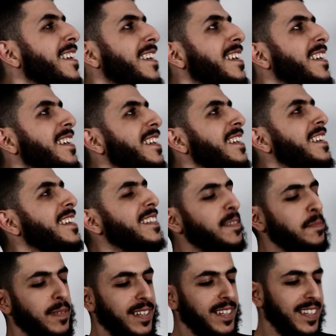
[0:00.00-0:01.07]
Yeah, I'm
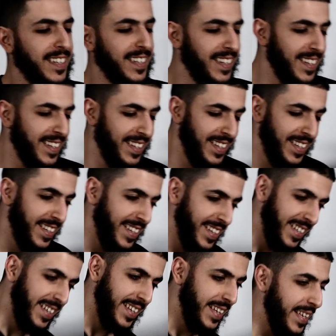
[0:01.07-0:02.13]
good, mate.
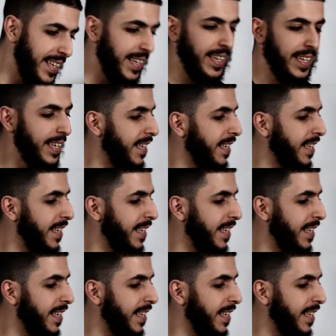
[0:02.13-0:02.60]
You can shake my